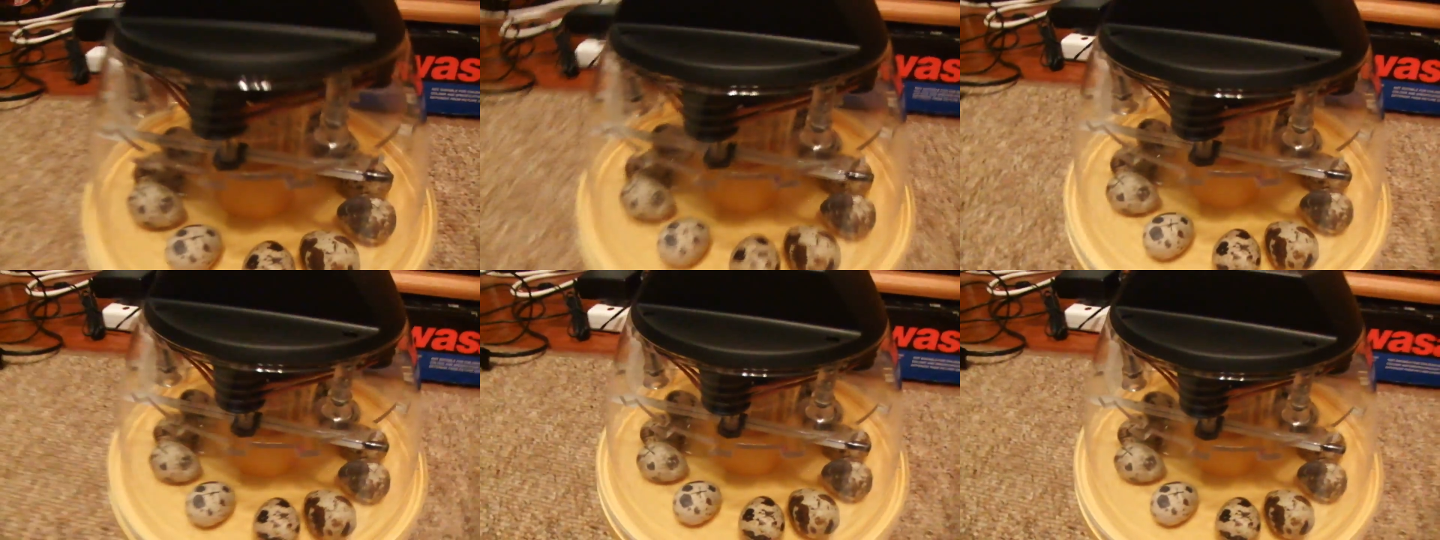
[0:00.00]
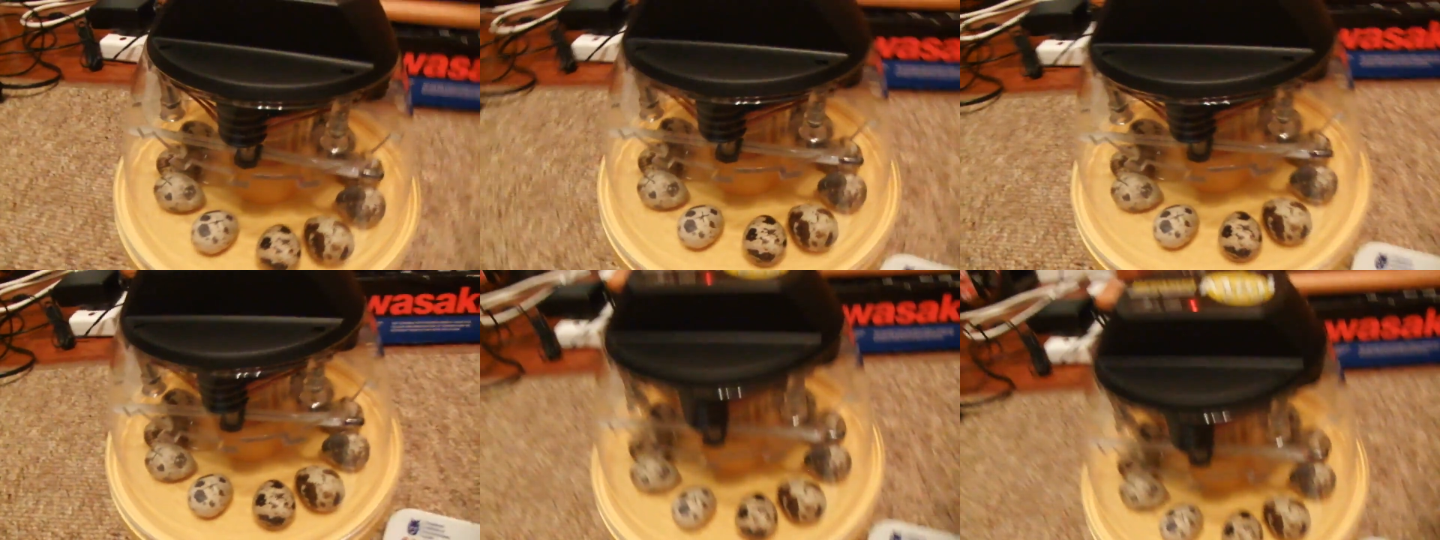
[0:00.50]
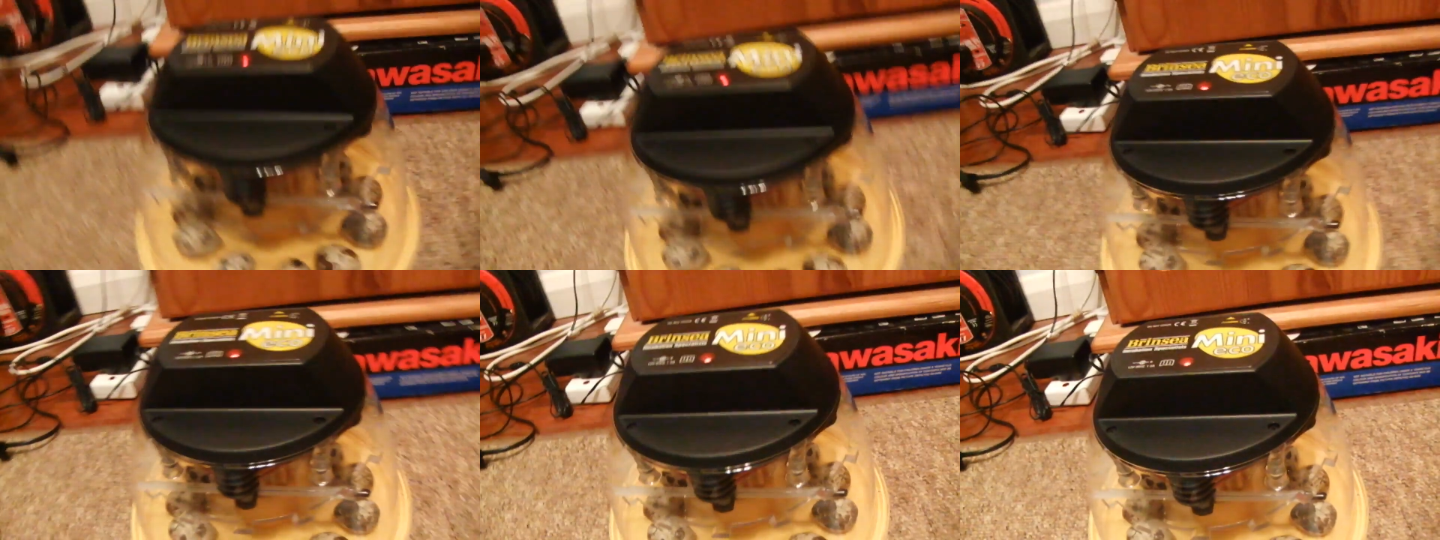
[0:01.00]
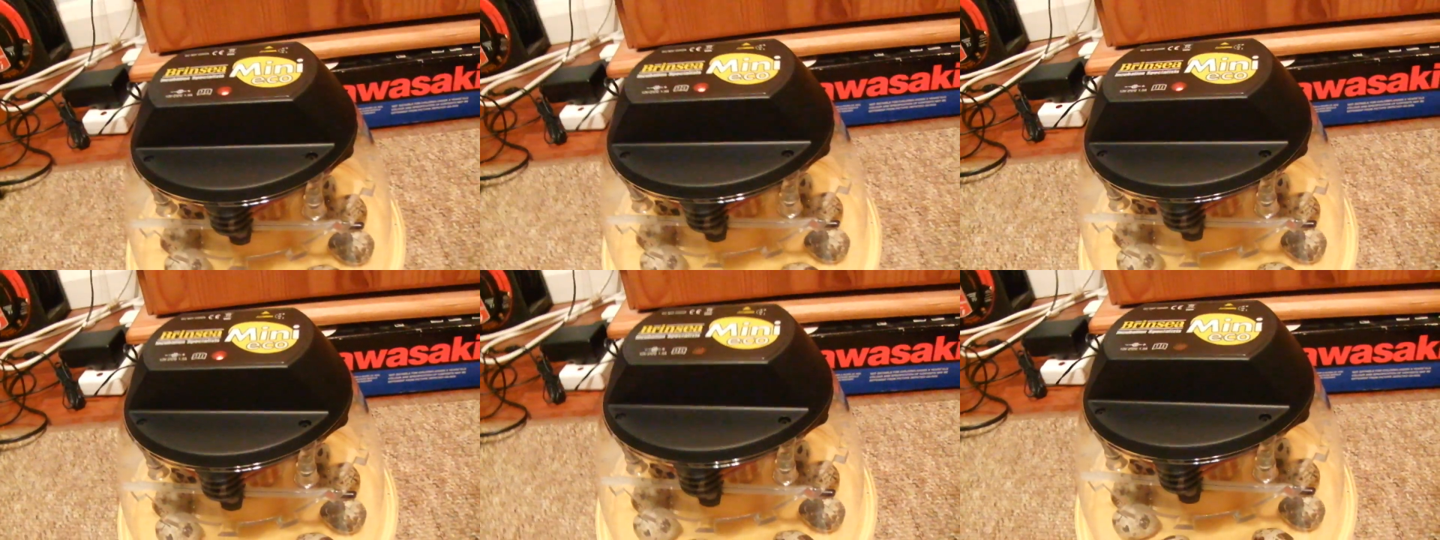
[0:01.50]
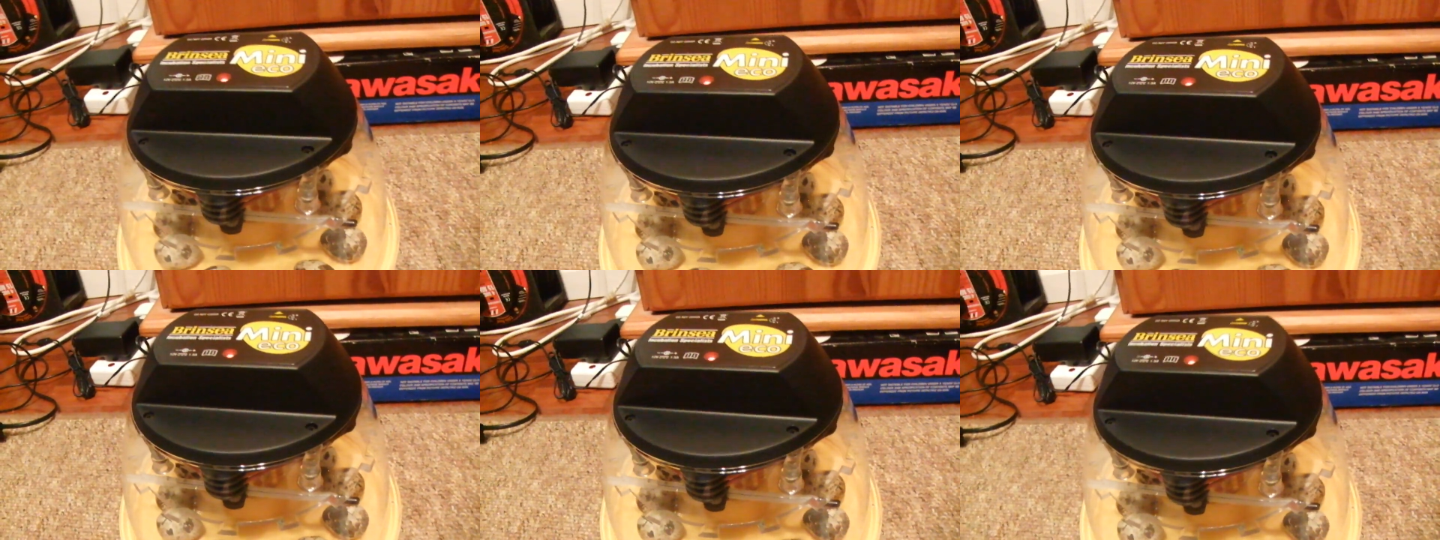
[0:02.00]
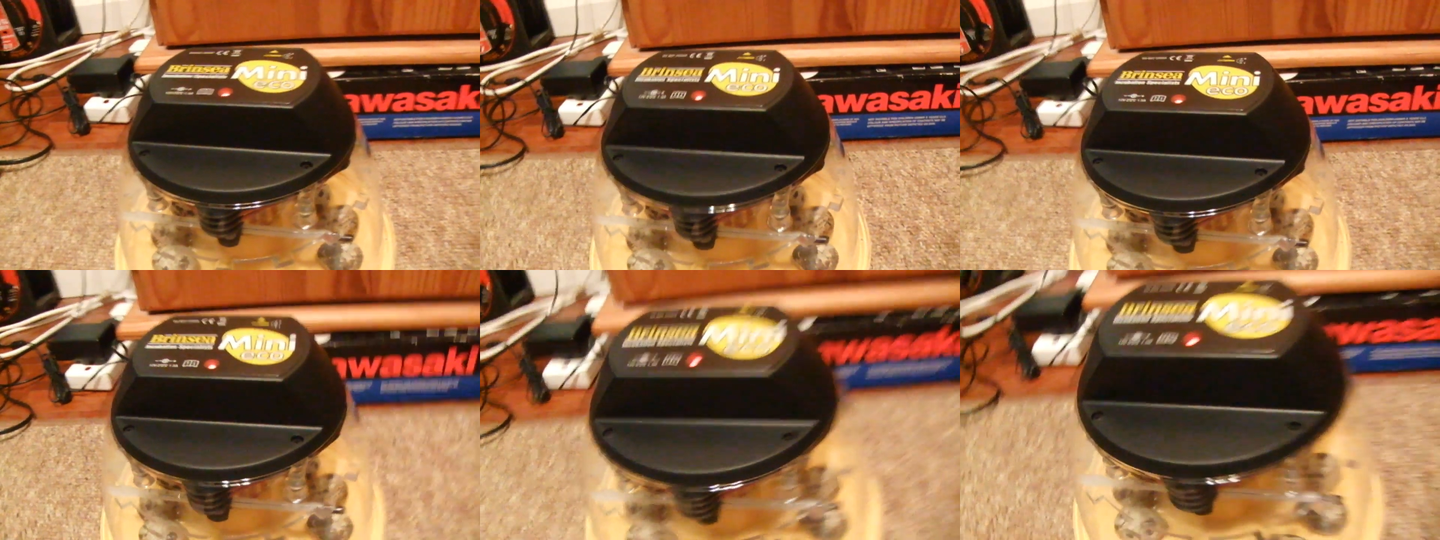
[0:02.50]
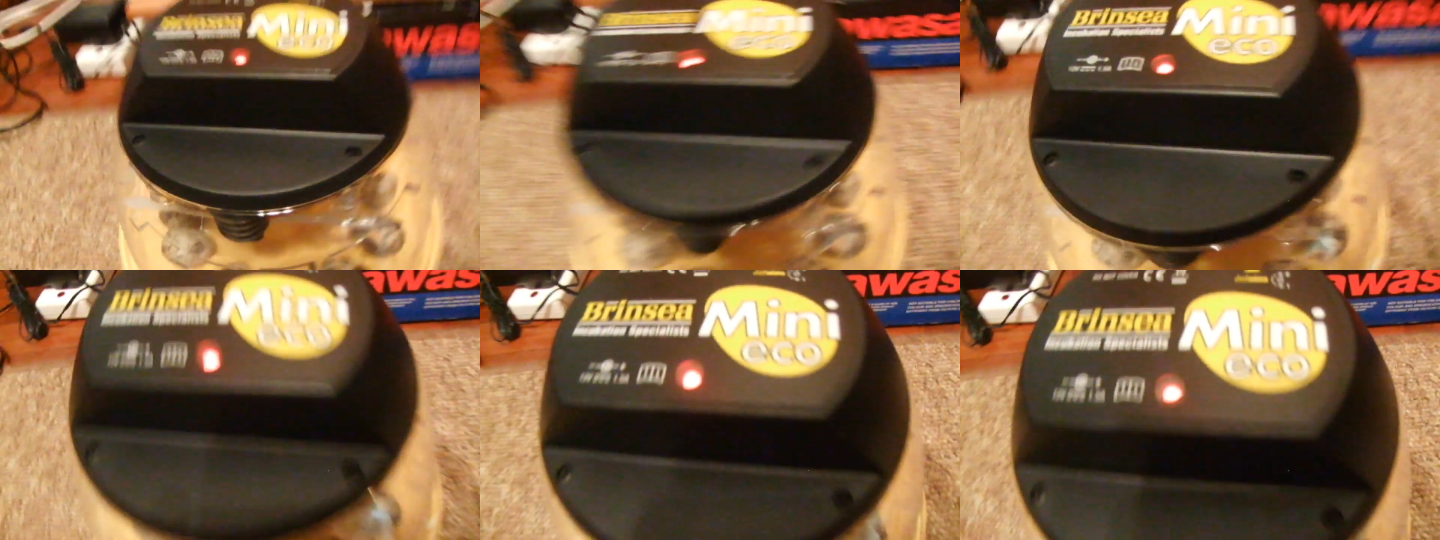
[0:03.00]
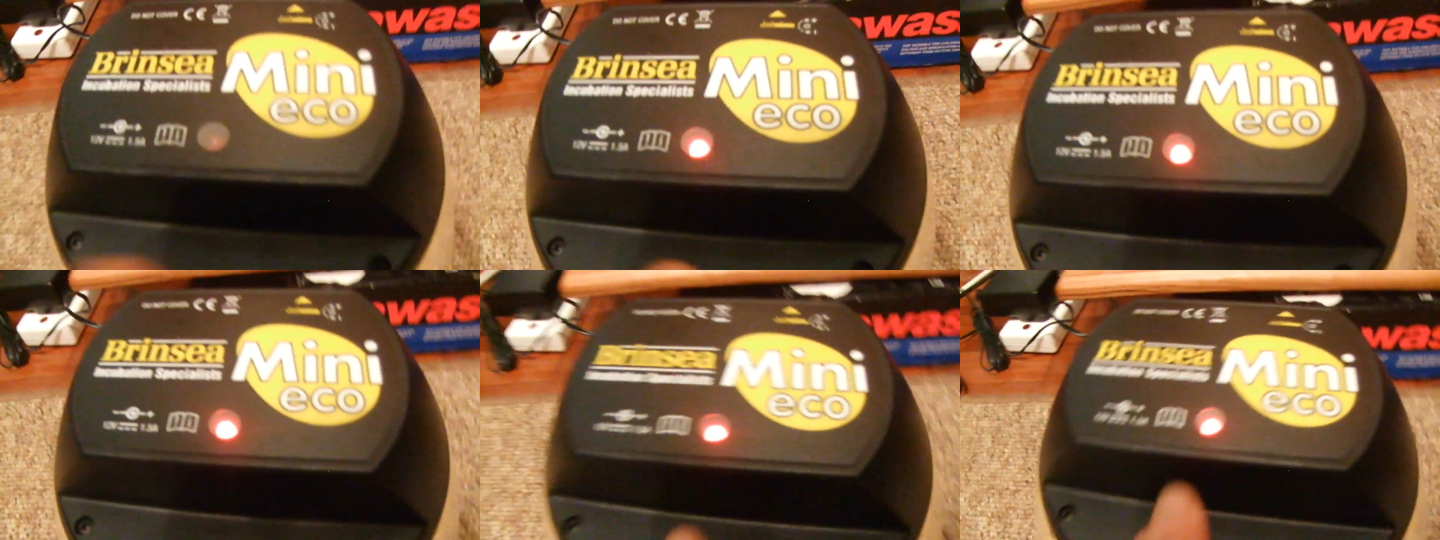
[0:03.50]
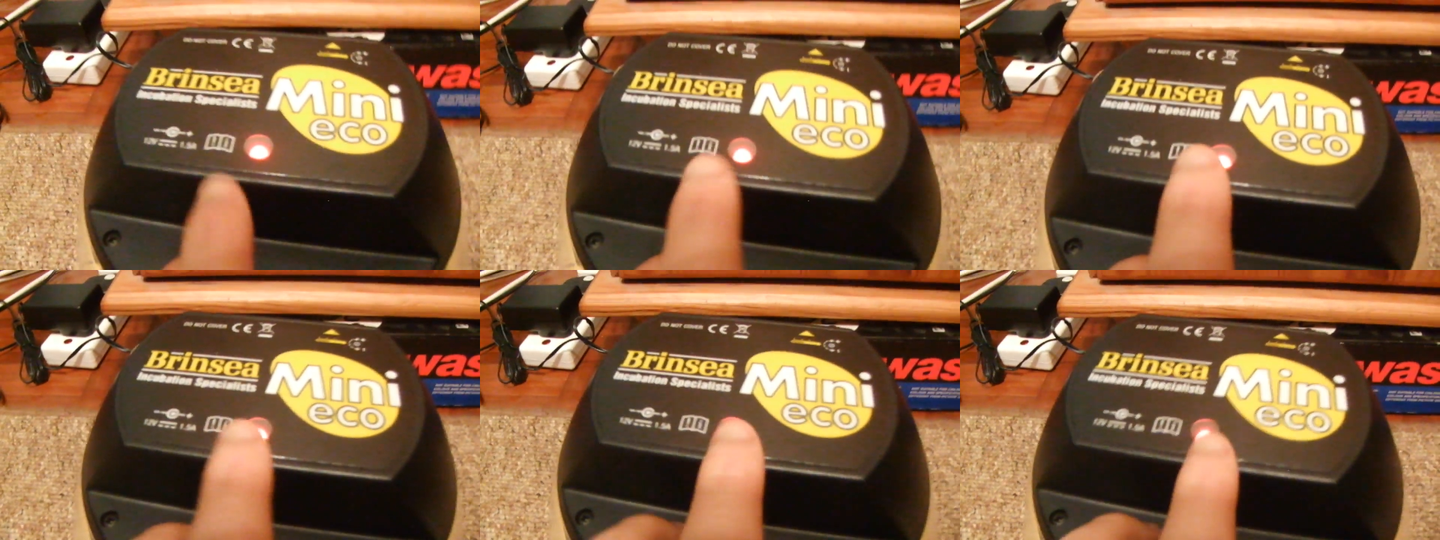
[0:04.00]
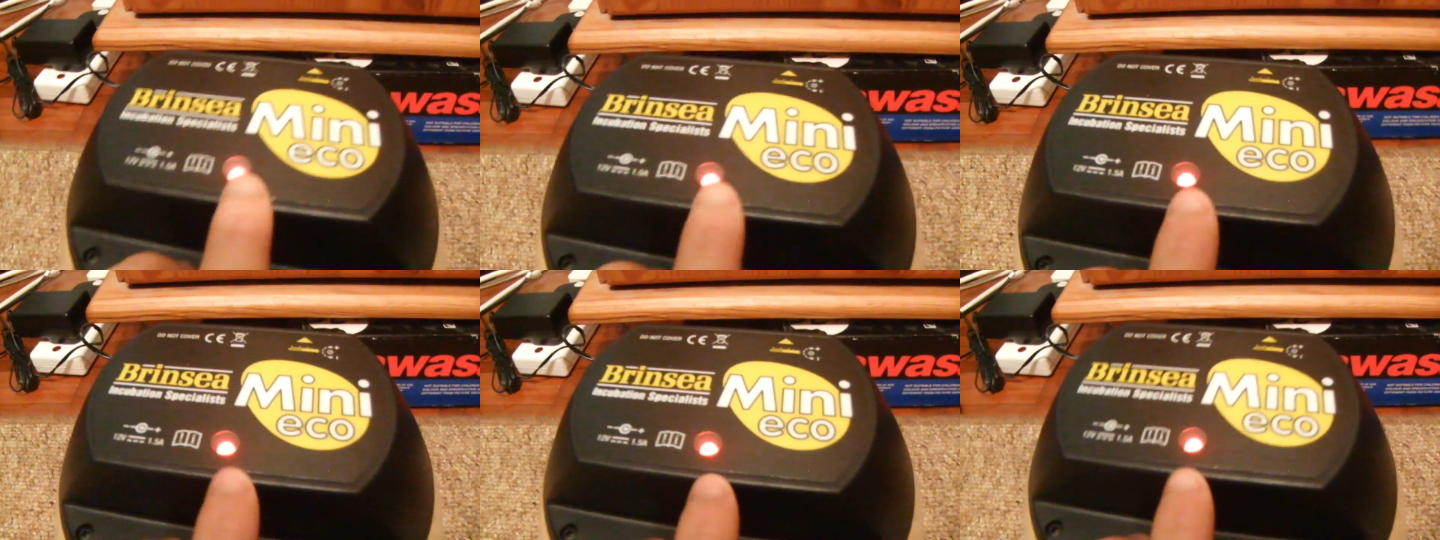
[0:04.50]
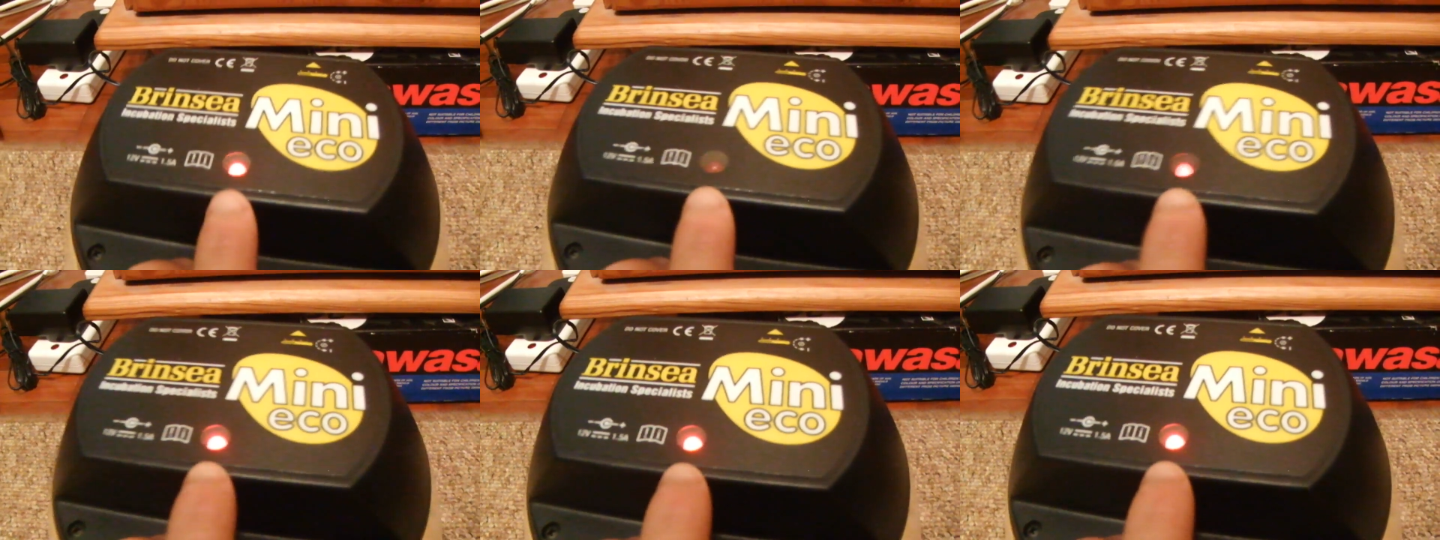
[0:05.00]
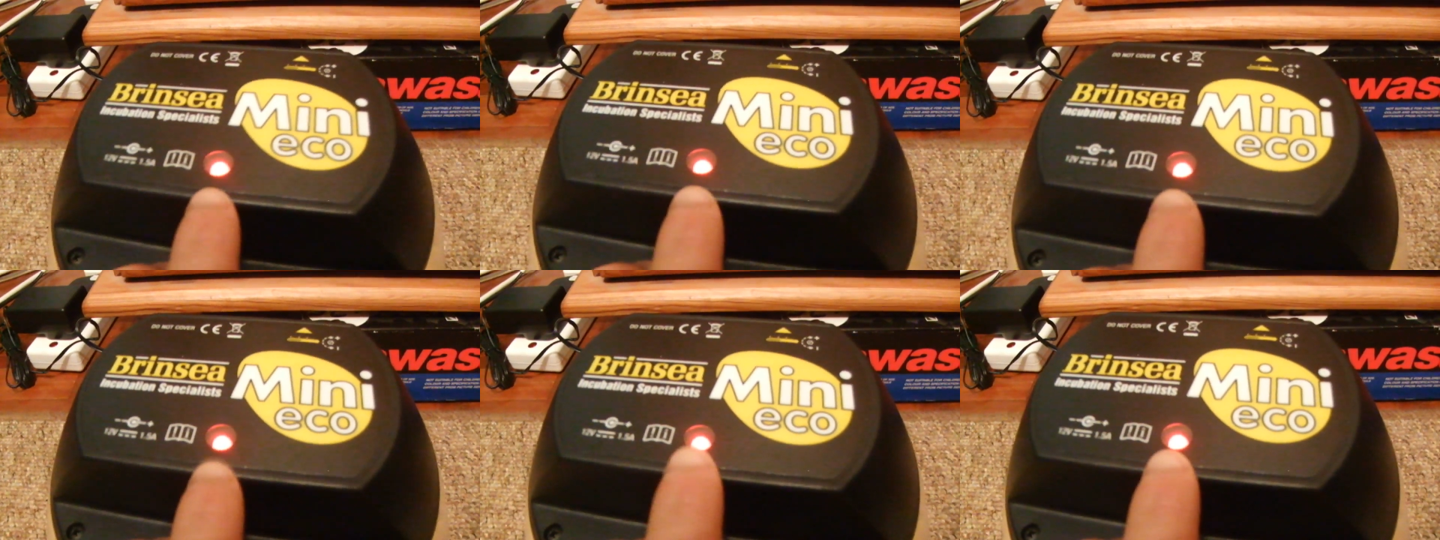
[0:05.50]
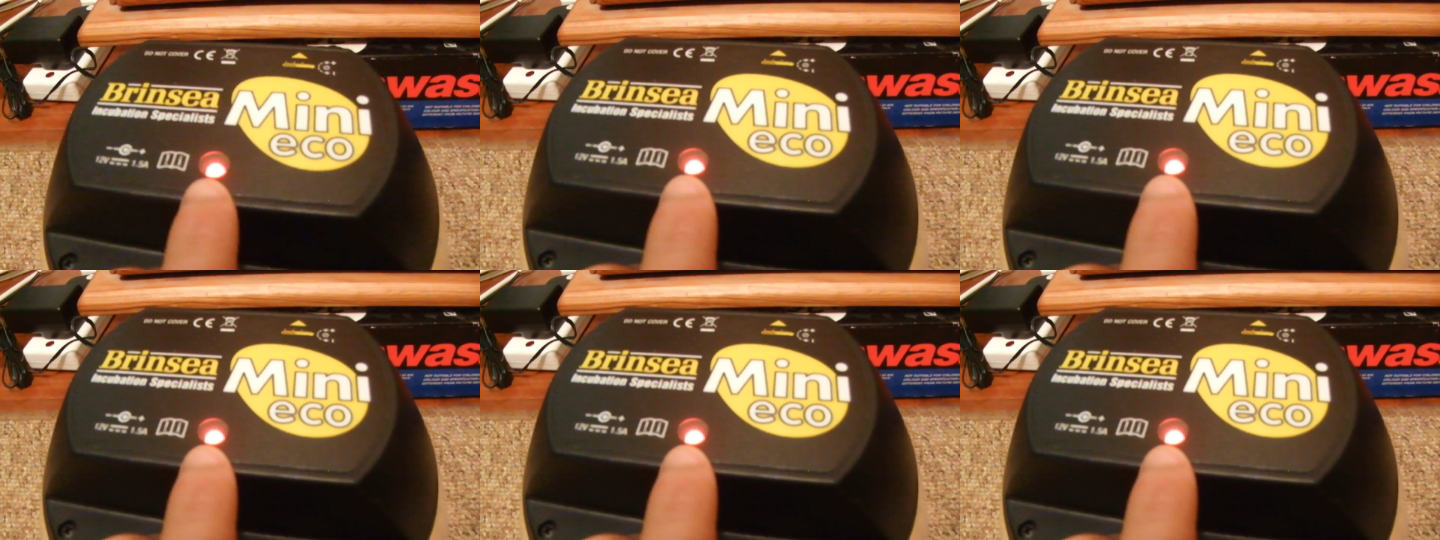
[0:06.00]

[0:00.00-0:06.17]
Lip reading: Nobody's mouth can be seen.